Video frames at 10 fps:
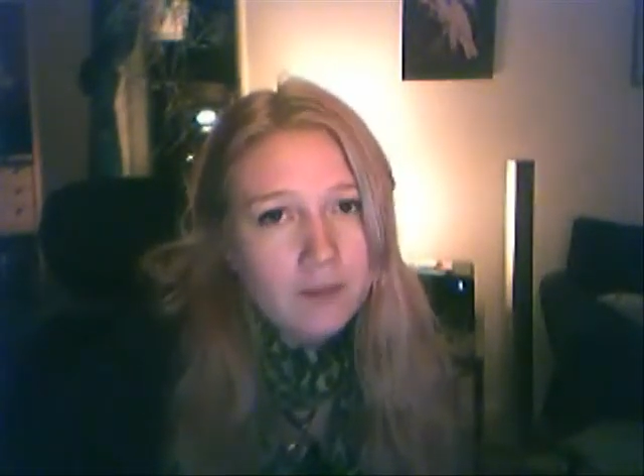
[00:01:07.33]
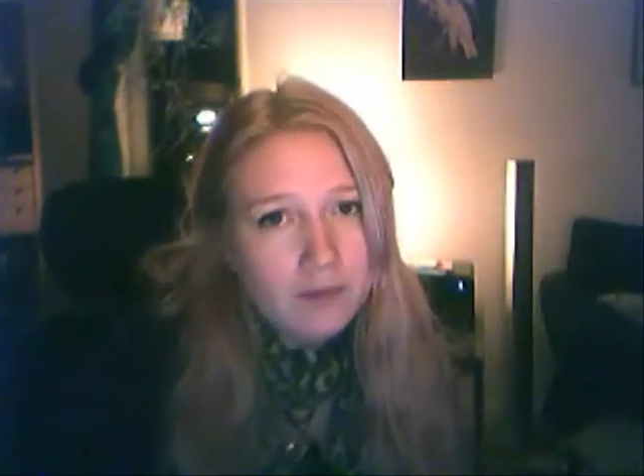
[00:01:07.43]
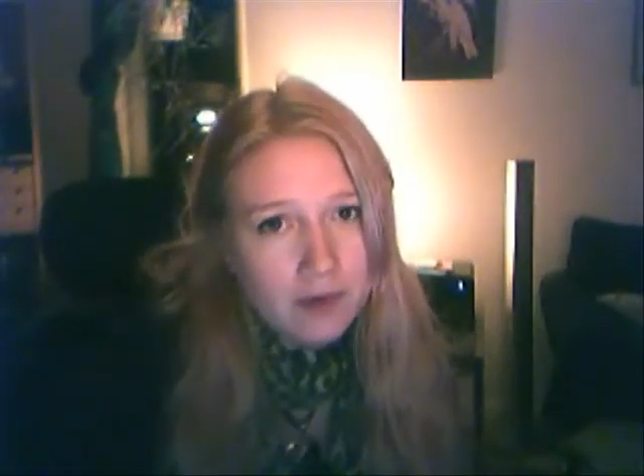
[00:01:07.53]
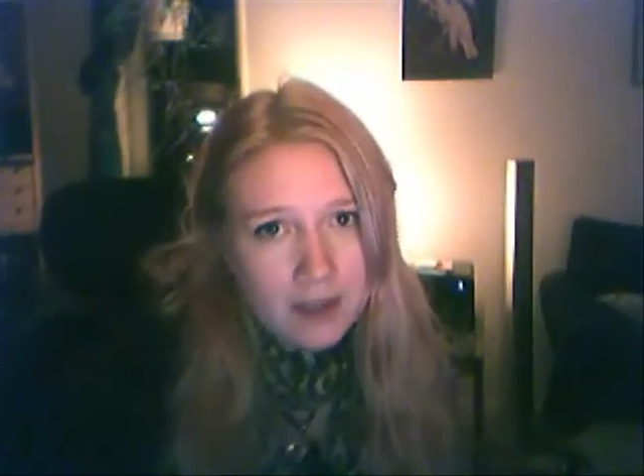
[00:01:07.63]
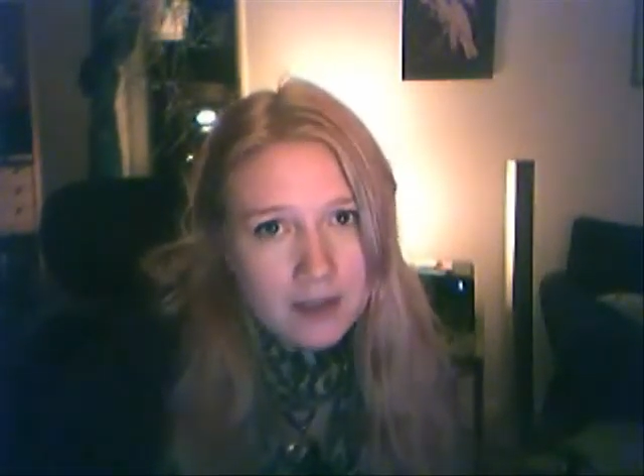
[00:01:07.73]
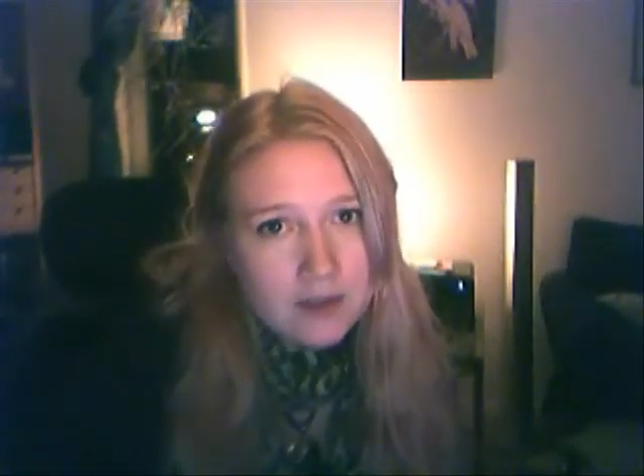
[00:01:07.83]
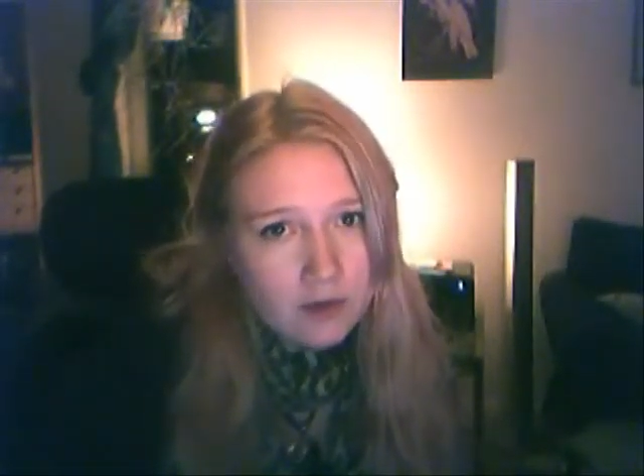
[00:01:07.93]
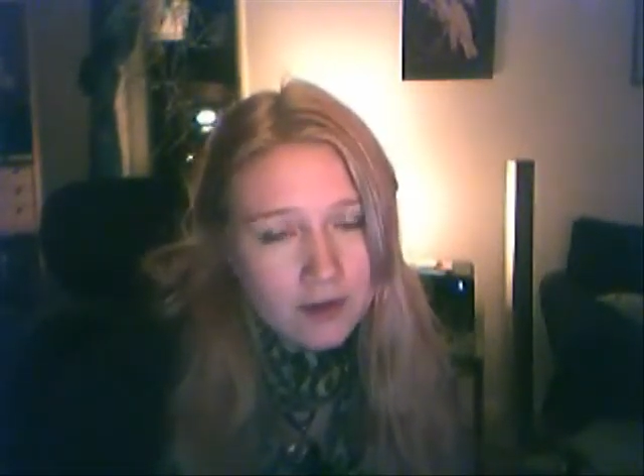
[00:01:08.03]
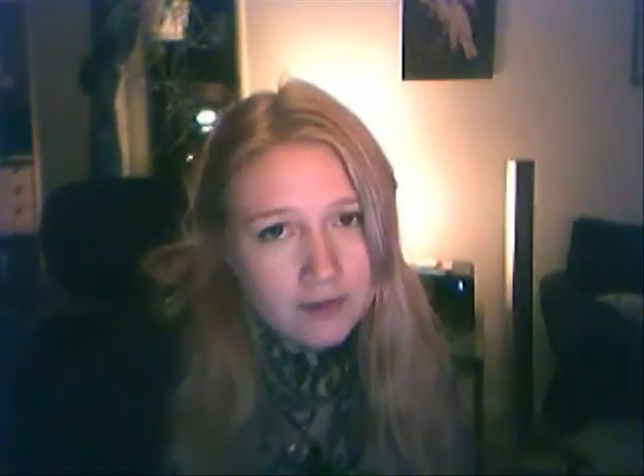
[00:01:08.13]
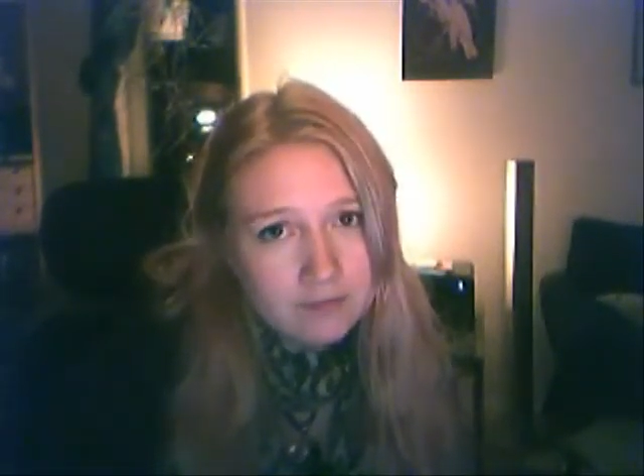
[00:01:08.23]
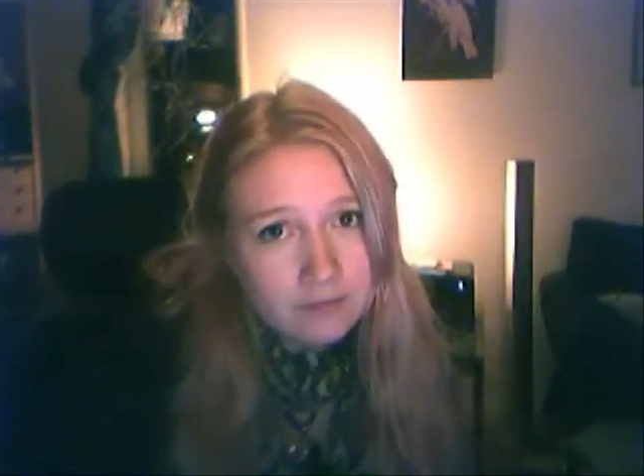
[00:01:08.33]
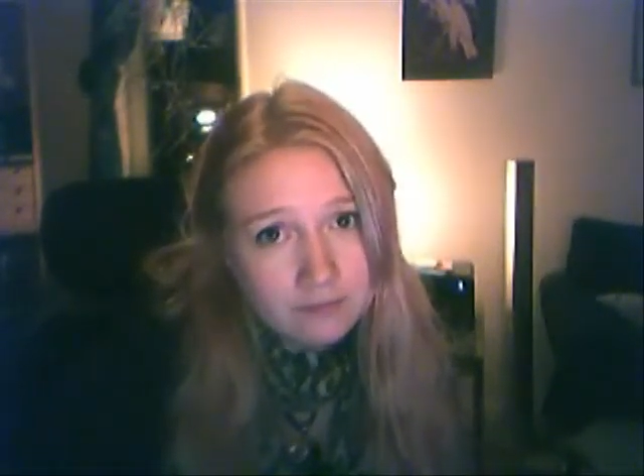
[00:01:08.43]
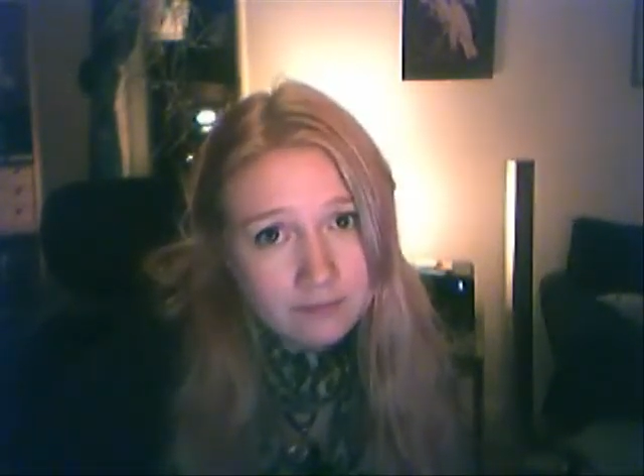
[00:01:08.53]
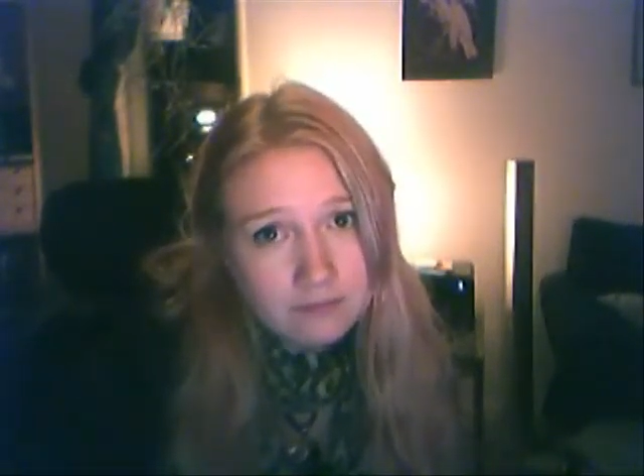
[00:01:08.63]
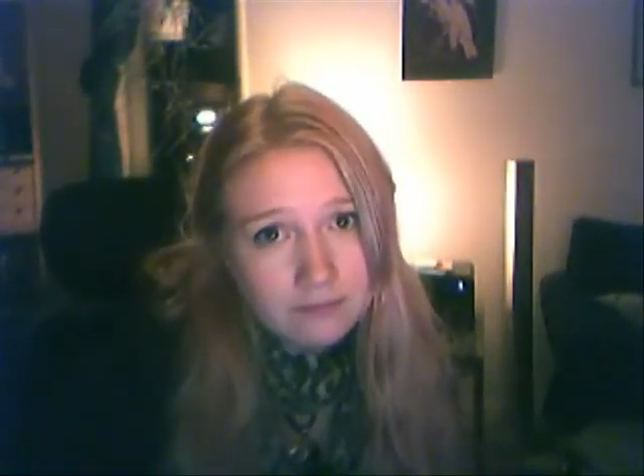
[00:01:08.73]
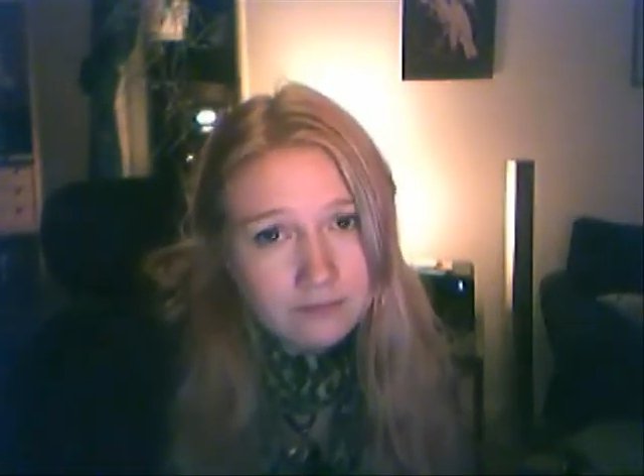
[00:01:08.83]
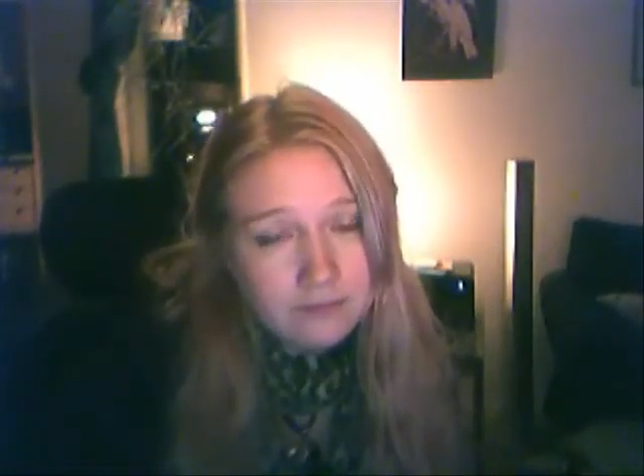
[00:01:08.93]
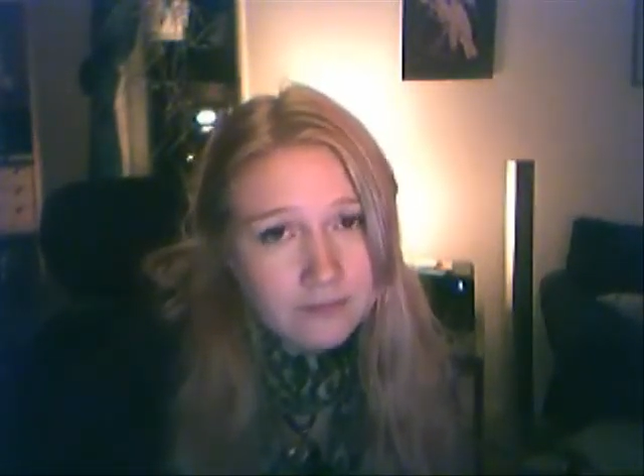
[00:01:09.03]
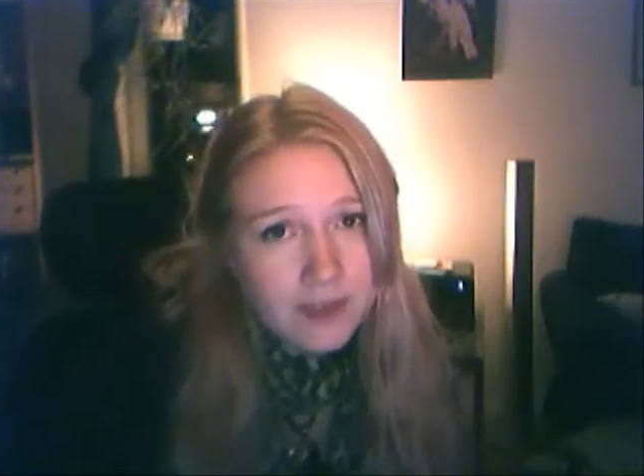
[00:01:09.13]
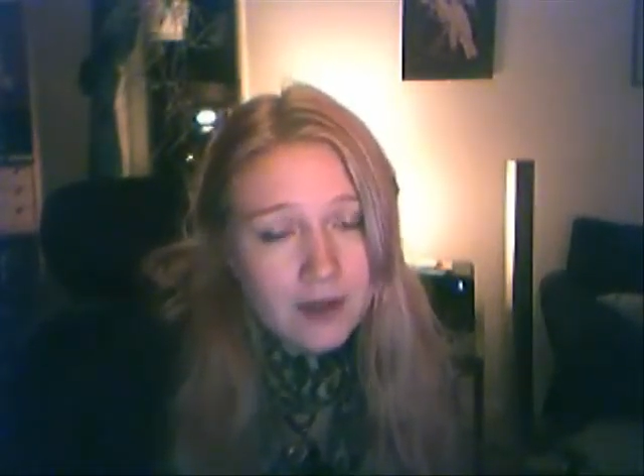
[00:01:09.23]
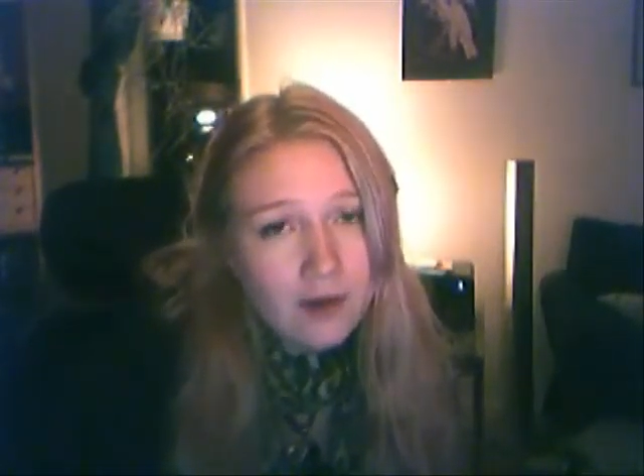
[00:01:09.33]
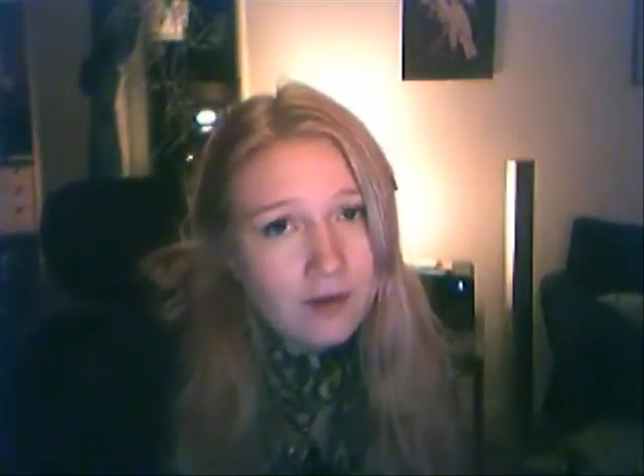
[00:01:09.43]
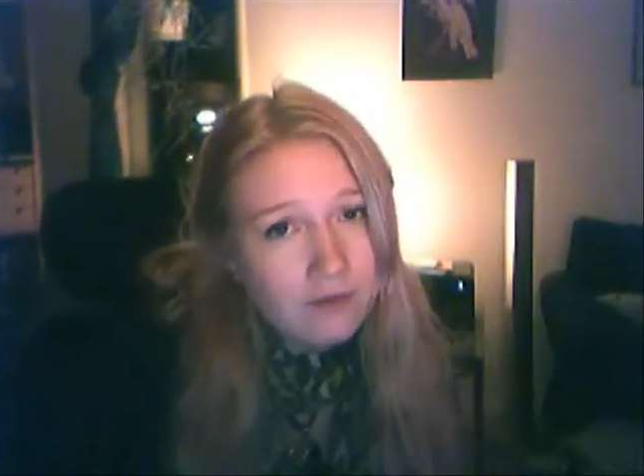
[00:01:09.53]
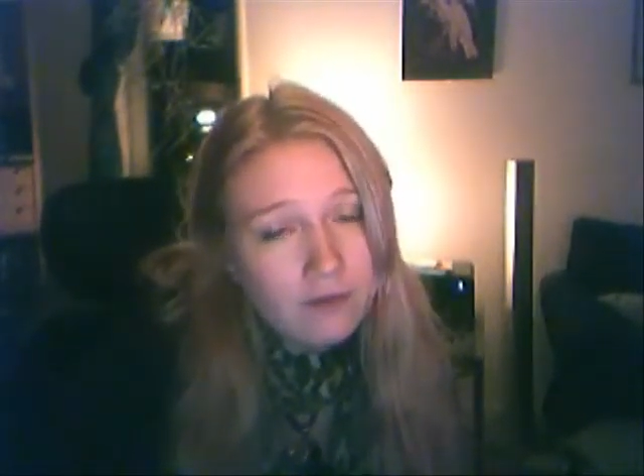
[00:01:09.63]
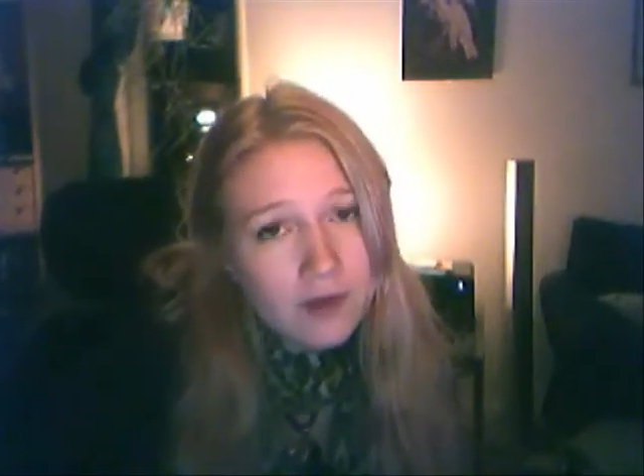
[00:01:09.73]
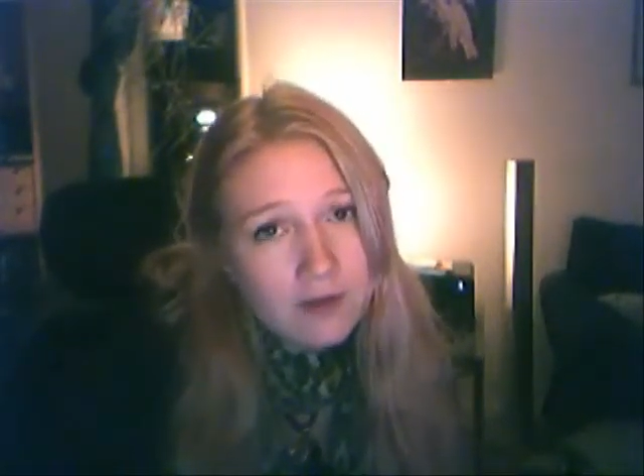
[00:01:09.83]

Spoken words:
I'm really sorry. Can you ever